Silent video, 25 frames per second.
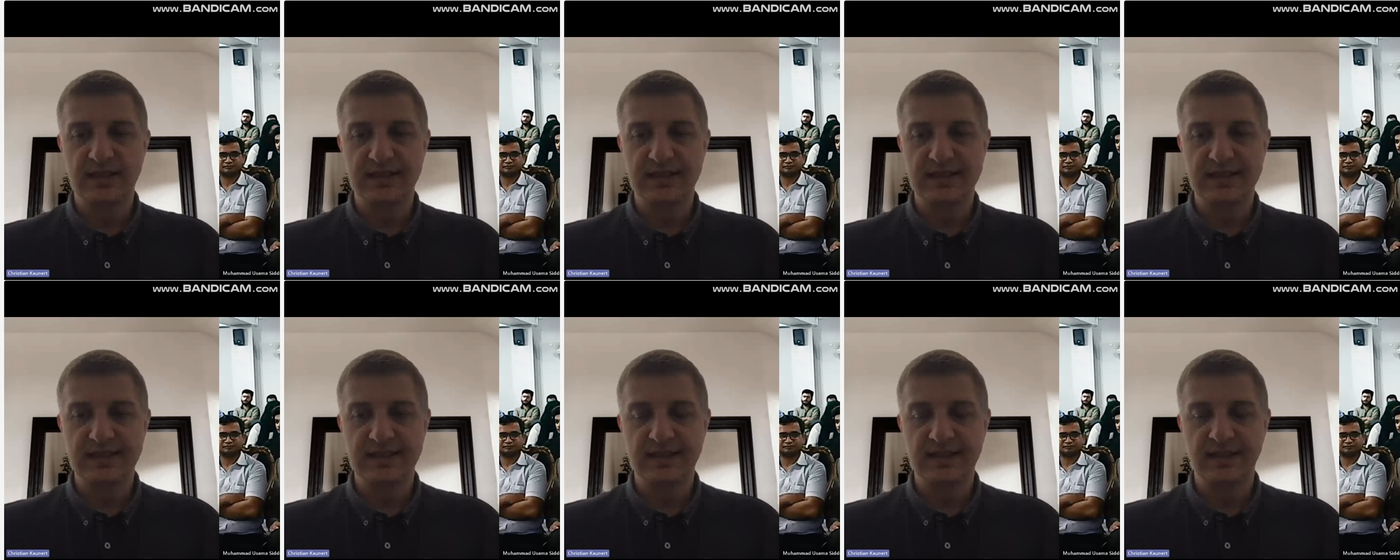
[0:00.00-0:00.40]

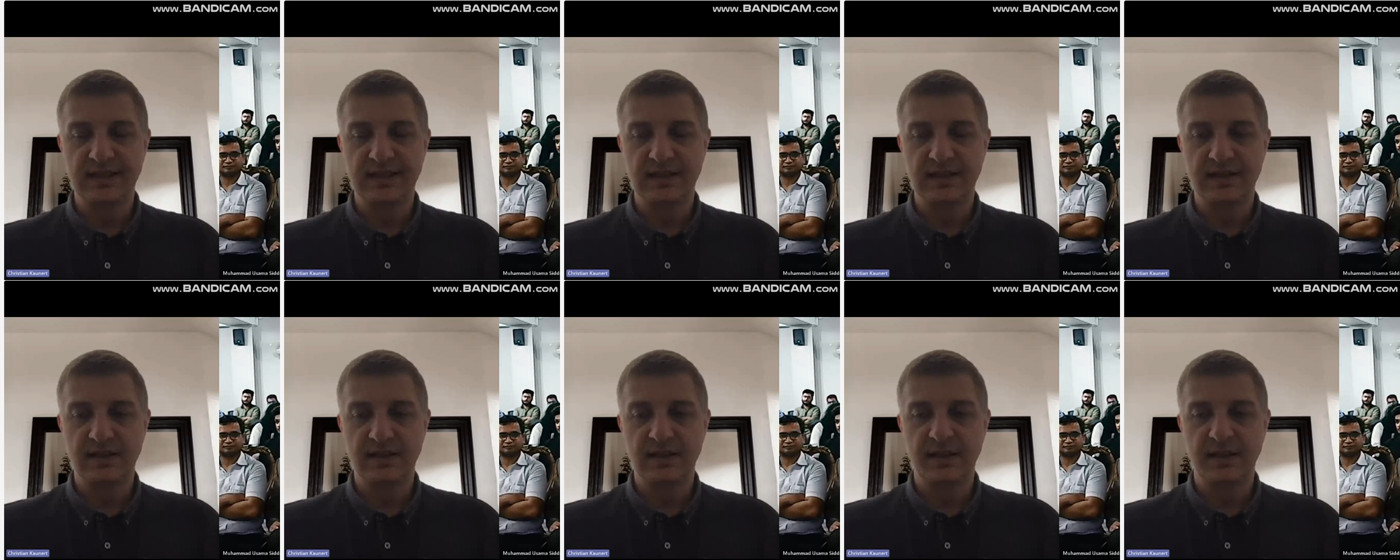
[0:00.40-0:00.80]
are
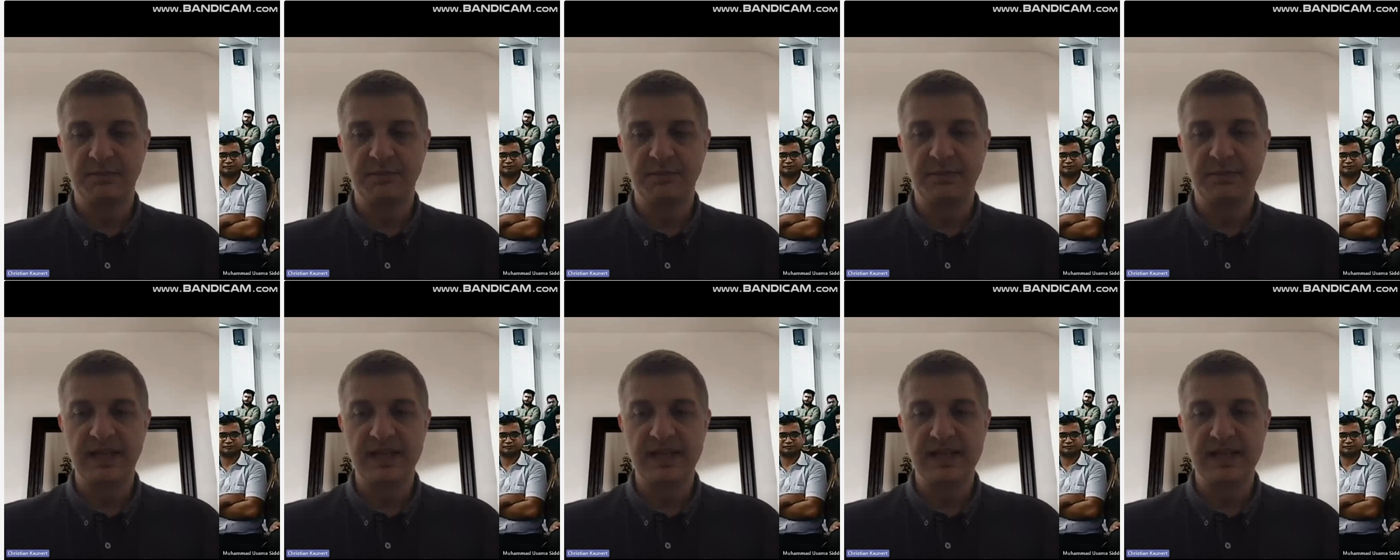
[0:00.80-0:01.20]
still
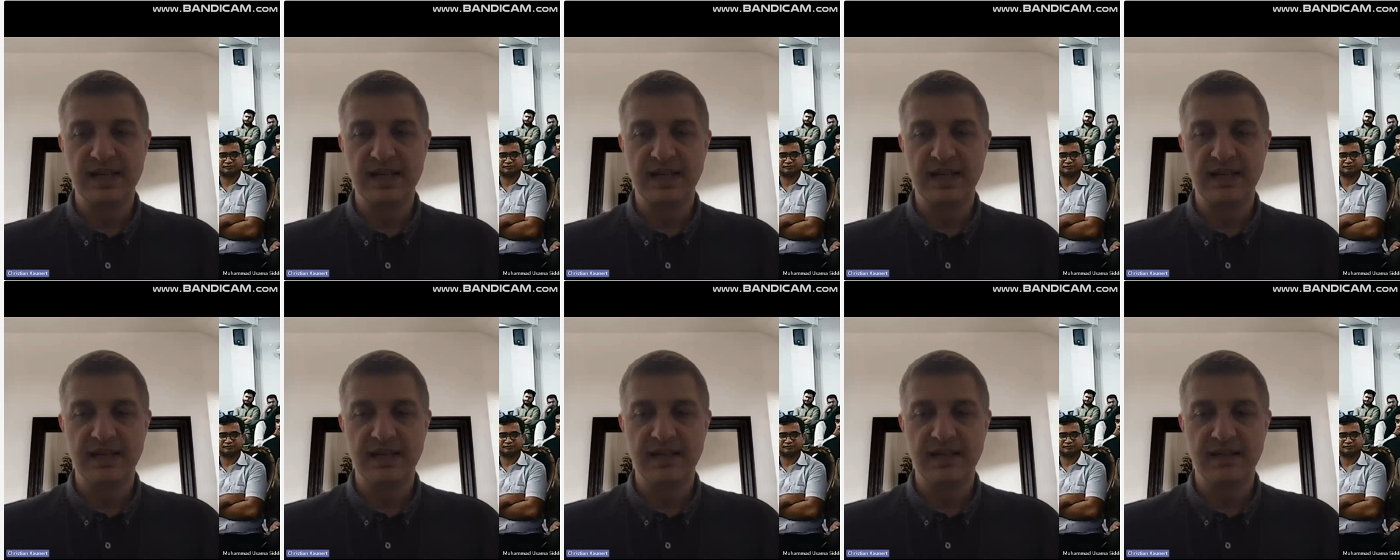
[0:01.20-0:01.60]

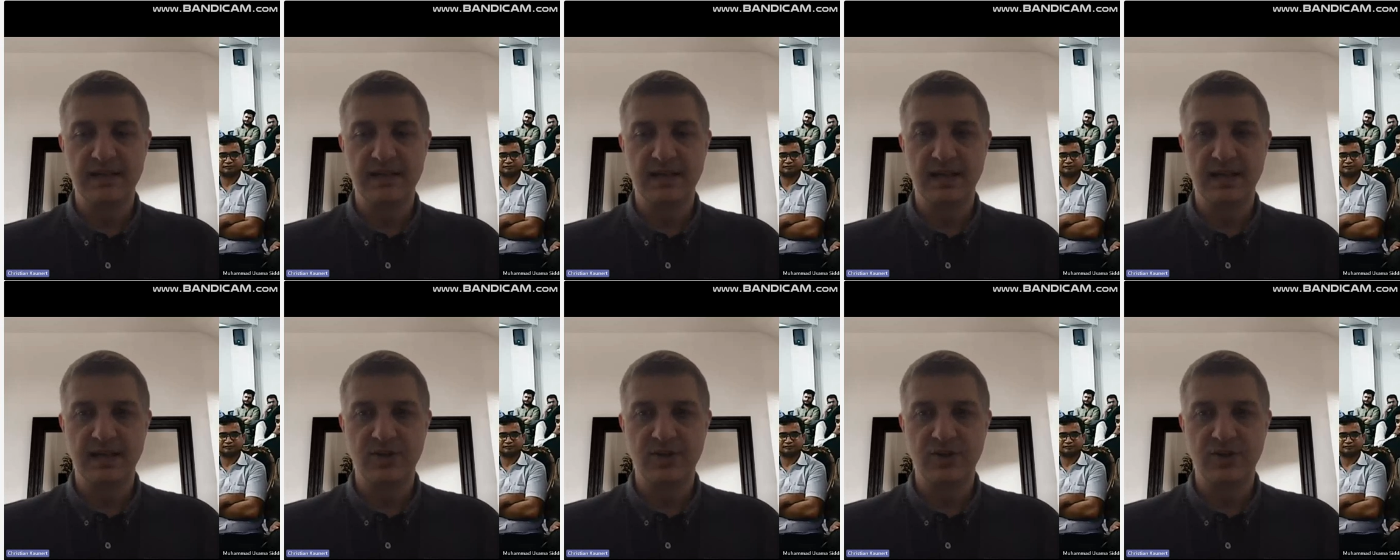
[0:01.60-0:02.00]
maintained
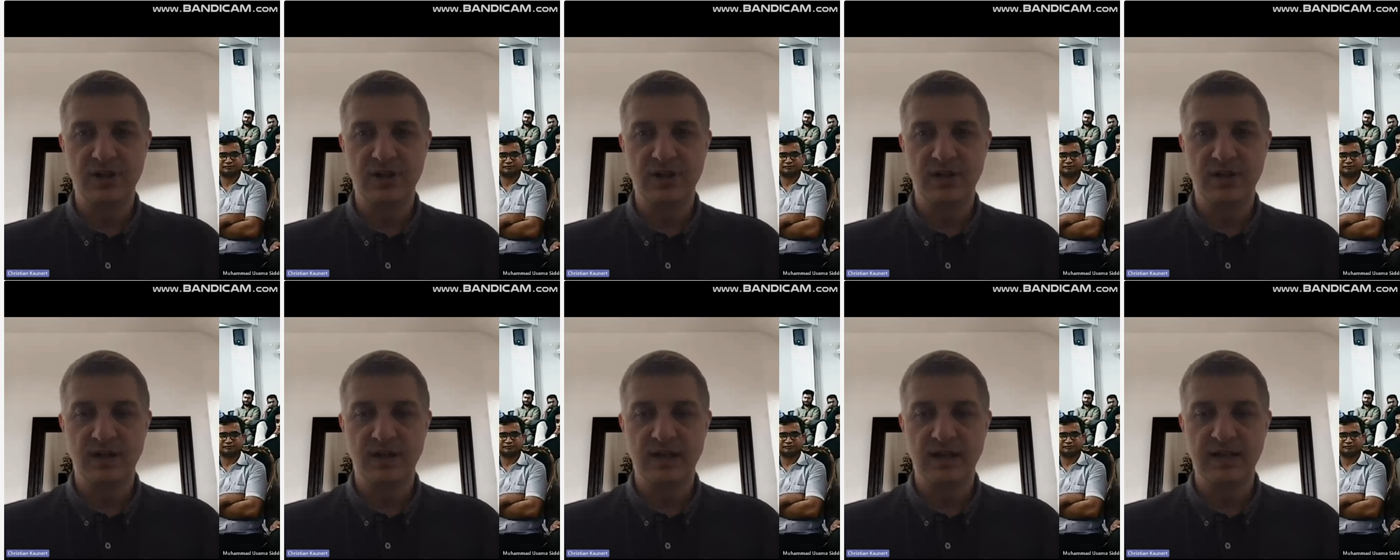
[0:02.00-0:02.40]
in
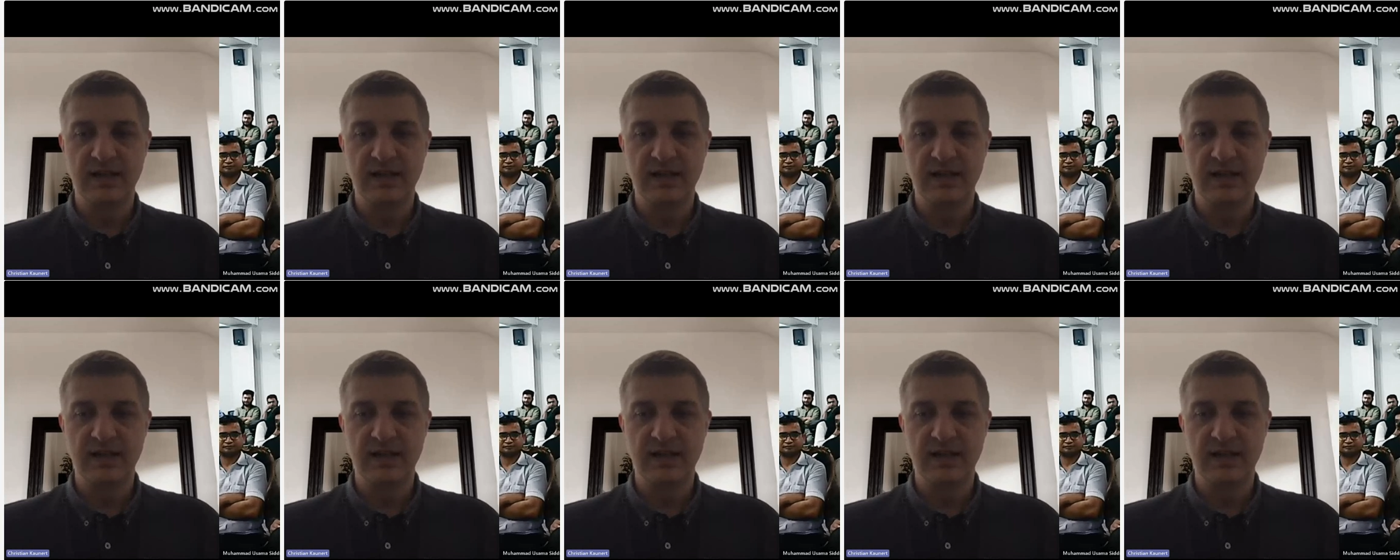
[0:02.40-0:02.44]
Asia.